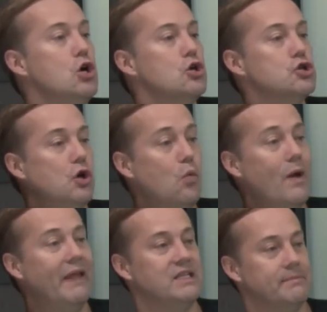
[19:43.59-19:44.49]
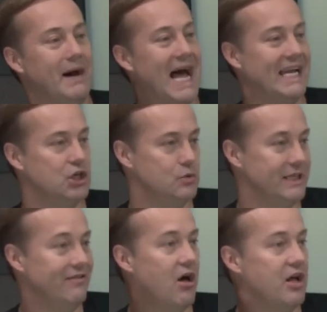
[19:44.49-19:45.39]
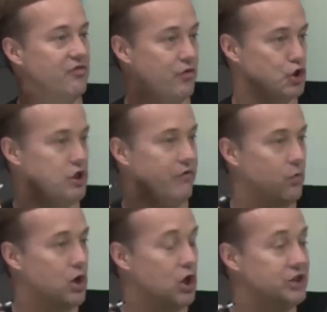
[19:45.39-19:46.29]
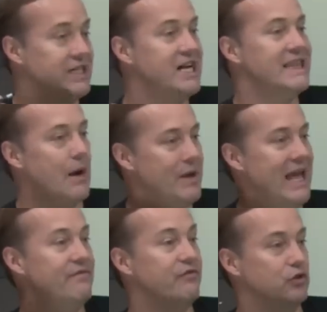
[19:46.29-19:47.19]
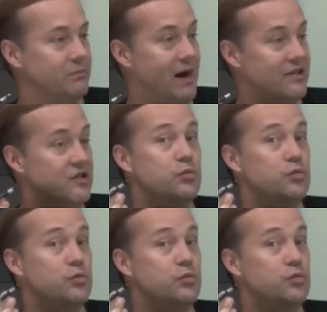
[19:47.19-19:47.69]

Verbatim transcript: so willing to buy into Elon's version of the world that we gave him full deposits,